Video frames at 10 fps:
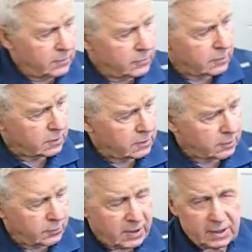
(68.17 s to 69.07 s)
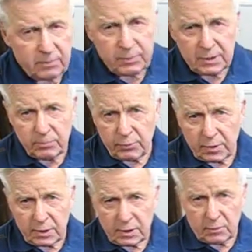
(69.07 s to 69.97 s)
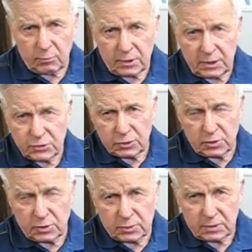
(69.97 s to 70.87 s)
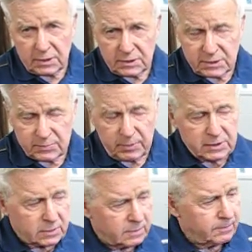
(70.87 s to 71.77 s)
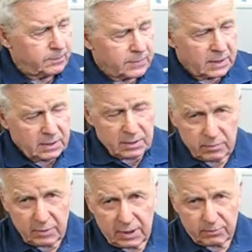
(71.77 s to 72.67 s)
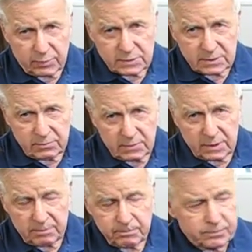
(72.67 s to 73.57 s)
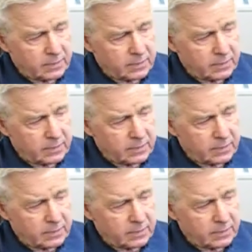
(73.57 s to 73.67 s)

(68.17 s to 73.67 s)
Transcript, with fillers: took the crank pin, put it in a one inch holder in the spindle and put some um,